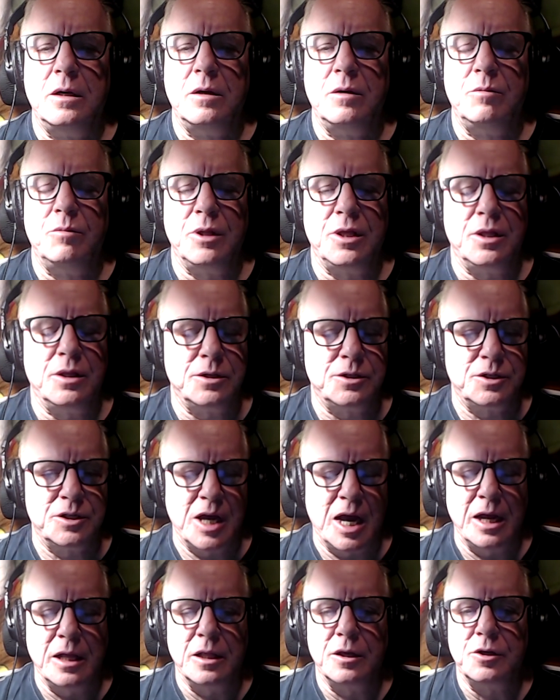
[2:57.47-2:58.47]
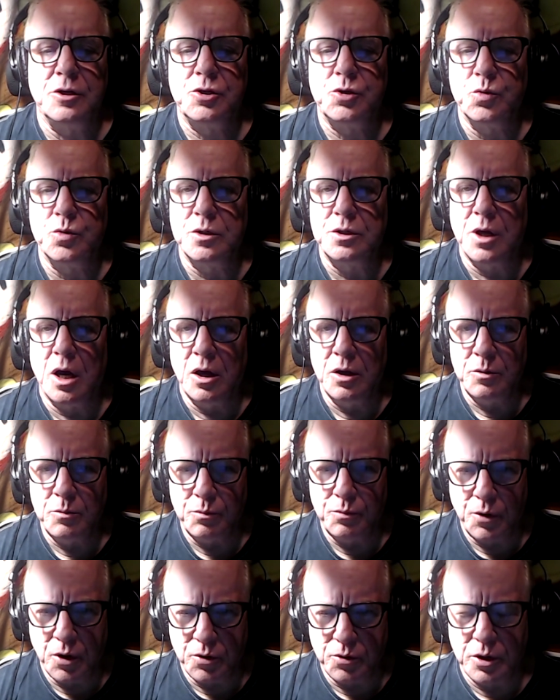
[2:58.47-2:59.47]
But the silence was
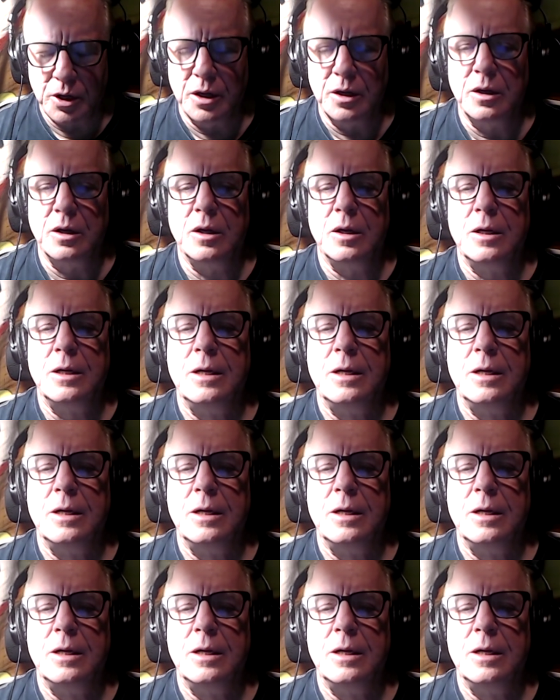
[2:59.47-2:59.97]
unbroken,